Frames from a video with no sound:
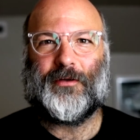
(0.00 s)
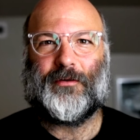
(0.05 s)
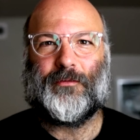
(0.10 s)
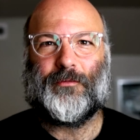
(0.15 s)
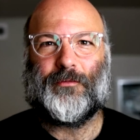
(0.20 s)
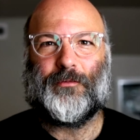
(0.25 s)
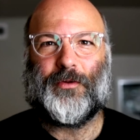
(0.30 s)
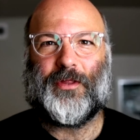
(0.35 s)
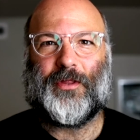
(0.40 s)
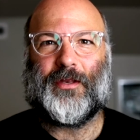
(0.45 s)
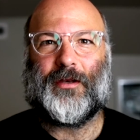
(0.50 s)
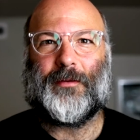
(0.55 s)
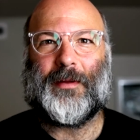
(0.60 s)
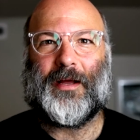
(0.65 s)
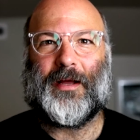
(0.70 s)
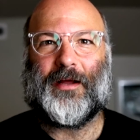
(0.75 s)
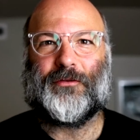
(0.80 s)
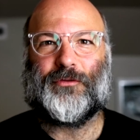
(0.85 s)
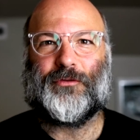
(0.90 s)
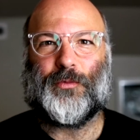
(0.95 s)
within
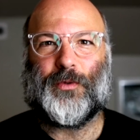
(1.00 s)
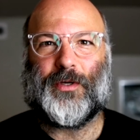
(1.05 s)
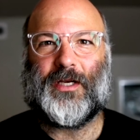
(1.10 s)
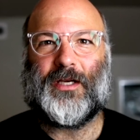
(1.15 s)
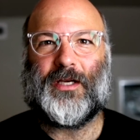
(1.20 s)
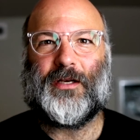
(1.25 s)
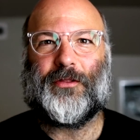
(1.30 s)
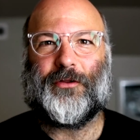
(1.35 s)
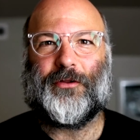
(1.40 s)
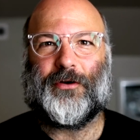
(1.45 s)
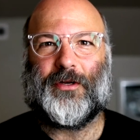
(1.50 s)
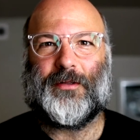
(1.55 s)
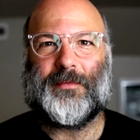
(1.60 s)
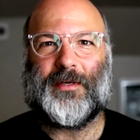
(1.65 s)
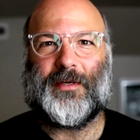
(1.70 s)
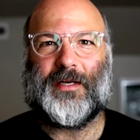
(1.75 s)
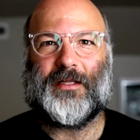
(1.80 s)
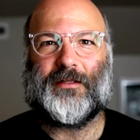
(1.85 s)
about 20 to 30 minutes.